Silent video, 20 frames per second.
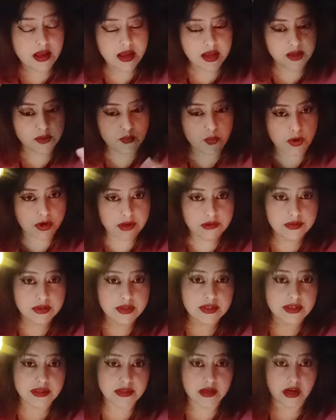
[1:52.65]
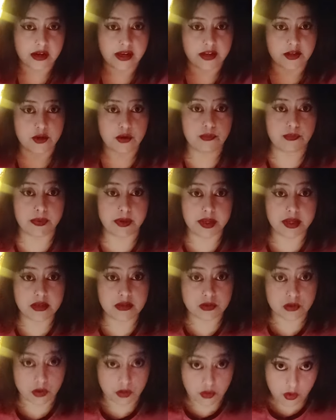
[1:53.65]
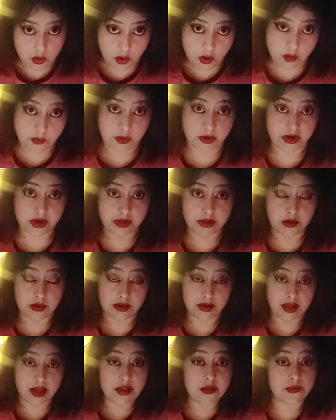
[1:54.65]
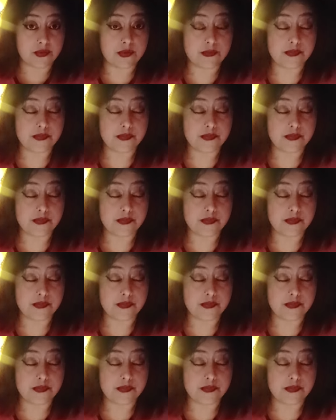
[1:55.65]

And whatever is stuck at your place or home or in your life,